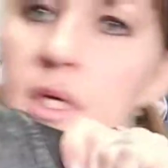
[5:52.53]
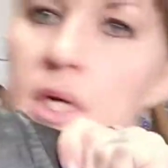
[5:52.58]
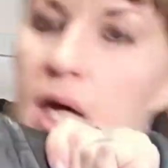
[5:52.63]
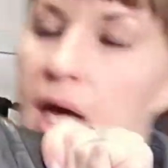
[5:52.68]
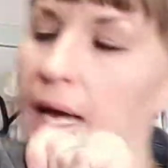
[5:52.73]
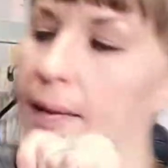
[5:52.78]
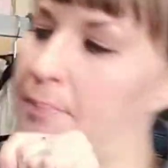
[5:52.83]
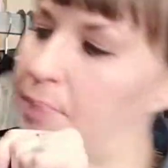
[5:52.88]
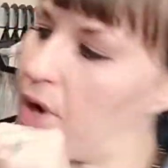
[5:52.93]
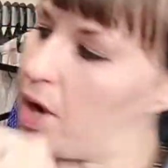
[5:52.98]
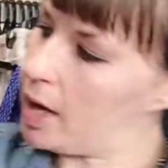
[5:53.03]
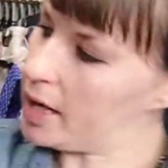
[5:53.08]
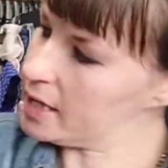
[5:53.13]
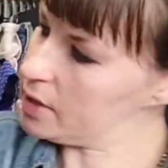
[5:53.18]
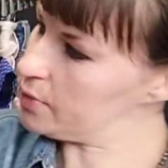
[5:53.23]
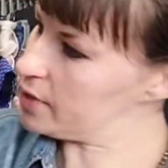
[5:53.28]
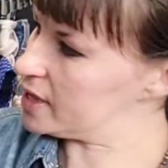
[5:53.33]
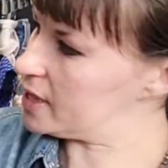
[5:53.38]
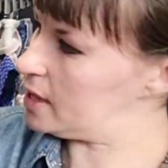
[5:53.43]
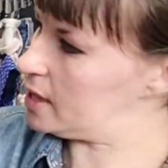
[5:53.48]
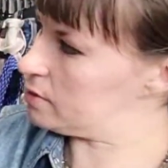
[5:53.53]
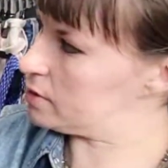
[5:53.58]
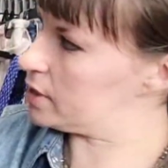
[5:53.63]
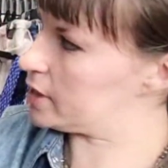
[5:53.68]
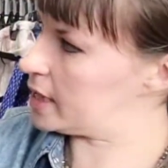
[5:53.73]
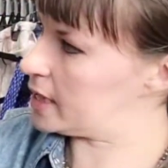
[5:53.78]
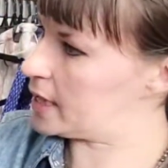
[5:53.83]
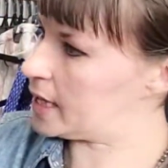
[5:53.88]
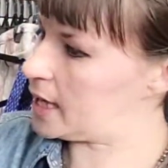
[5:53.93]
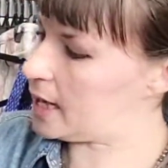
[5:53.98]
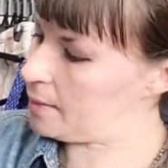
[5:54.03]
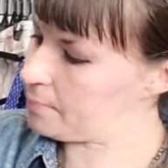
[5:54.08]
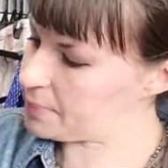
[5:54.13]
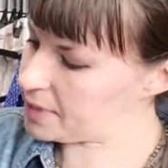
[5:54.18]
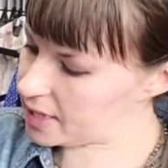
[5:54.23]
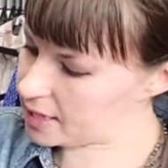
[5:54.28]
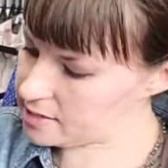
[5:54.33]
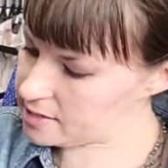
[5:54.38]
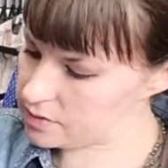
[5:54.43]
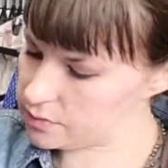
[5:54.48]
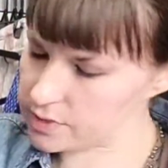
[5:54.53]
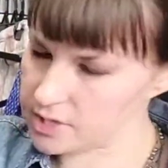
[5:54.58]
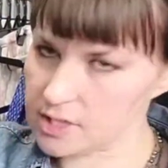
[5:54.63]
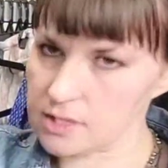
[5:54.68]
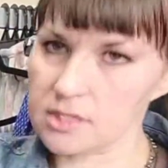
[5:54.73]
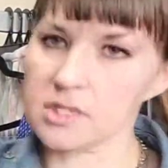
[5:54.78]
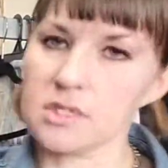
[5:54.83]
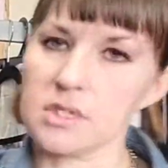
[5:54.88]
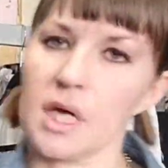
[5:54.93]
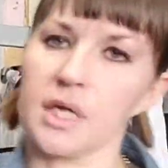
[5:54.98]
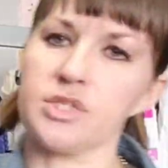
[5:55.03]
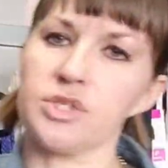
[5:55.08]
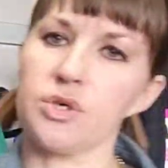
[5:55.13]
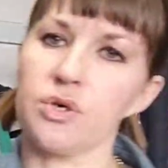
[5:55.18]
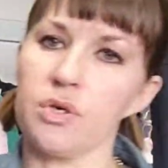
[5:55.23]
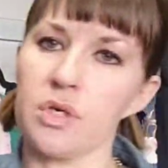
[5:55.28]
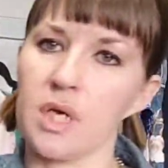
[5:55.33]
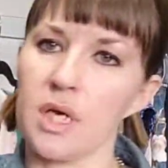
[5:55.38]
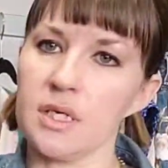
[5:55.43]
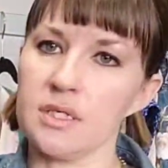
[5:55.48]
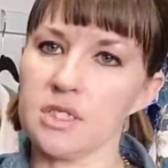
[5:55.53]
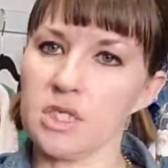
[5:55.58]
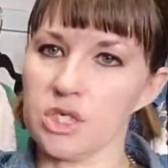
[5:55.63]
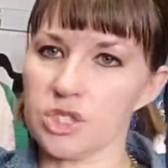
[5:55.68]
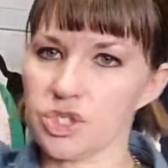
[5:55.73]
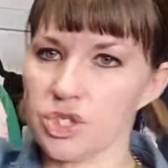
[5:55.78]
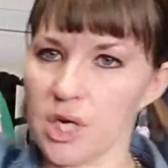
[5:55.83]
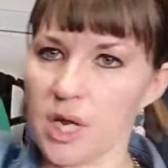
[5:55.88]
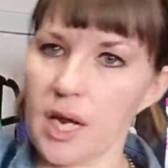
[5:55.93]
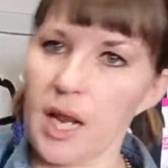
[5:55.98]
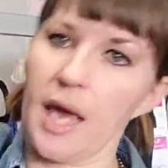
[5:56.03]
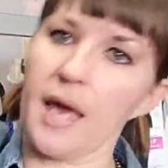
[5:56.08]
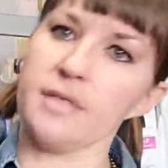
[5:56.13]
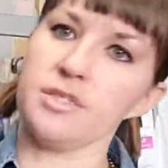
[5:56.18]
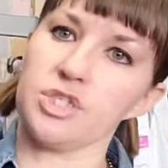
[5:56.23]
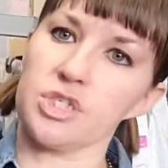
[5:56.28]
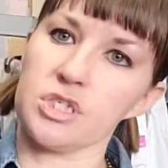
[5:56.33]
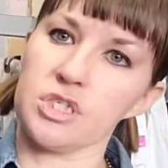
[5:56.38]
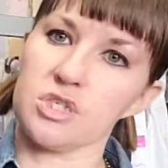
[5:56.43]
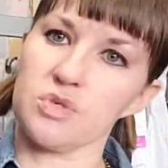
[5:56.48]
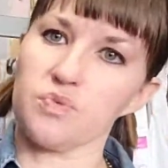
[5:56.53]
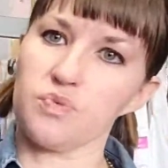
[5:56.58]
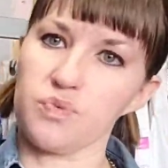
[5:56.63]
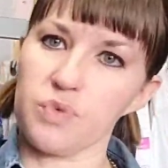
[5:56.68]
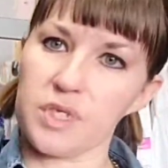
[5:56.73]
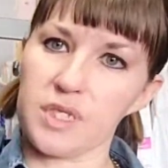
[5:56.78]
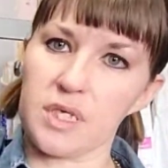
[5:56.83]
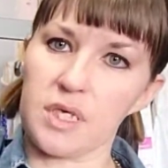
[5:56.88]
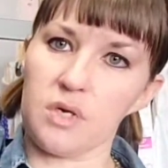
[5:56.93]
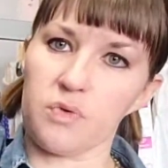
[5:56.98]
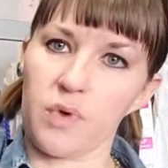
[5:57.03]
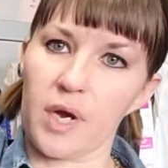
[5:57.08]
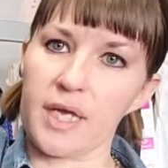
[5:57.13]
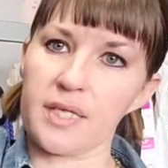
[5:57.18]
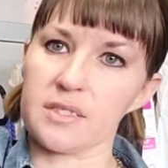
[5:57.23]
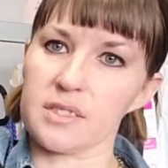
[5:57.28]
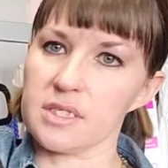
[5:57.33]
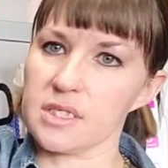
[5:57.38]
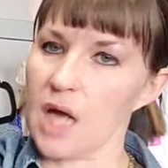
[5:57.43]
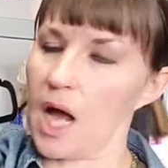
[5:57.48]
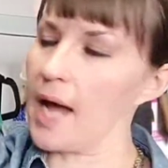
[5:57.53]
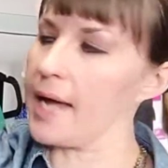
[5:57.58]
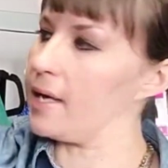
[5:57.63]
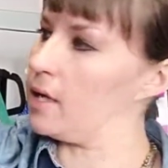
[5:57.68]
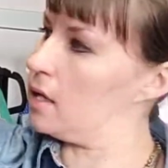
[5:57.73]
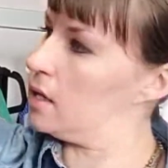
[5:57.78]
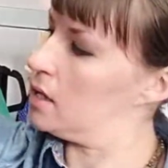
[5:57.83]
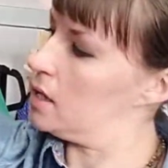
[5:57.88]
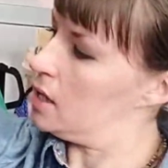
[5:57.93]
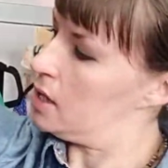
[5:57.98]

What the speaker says: I bought it without looking it up because it was in such good condition and just a really great style.